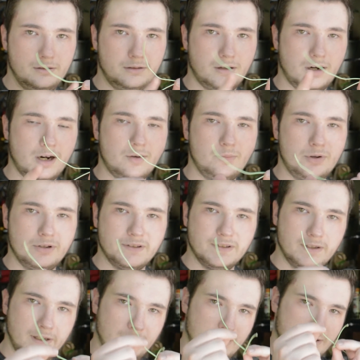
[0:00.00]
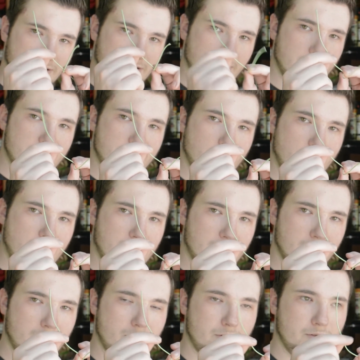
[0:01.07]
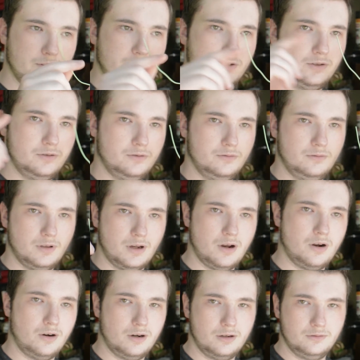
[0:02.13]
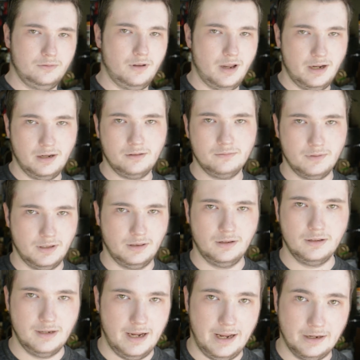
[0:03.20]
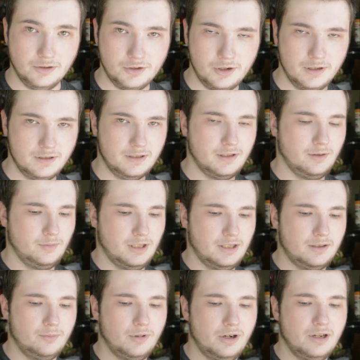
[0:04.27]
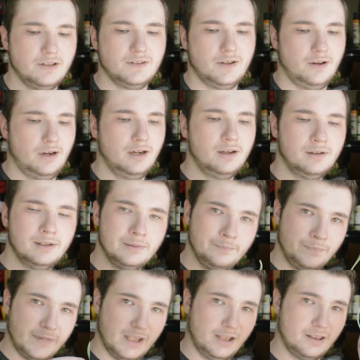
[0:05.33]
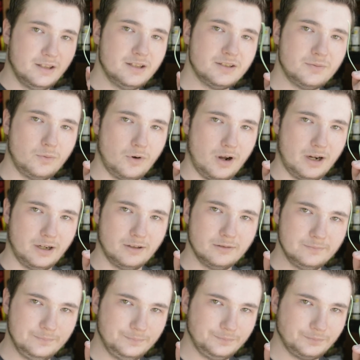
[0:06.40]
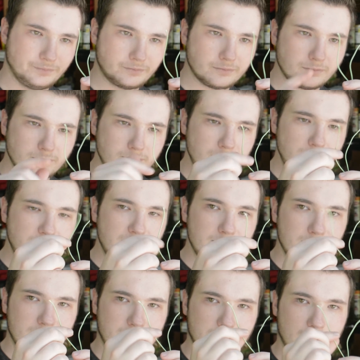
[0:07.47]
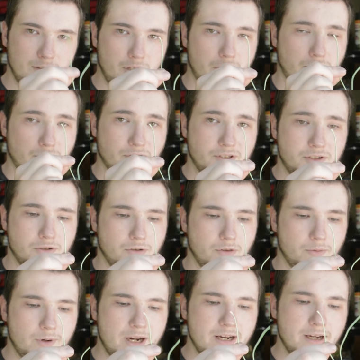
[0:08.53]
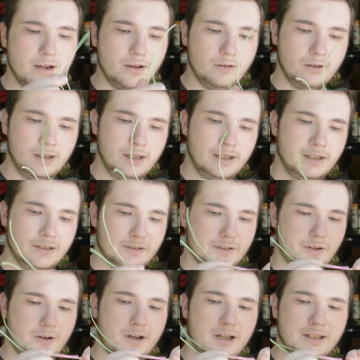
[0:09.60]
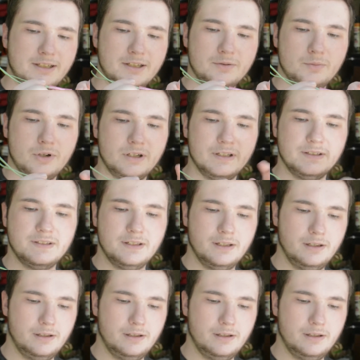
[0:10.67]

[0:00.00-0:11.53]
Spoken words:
our outputs. So this wire goes to the car light in the dash to tell me that the brake is on, and this wire goes to the radio. So all I did was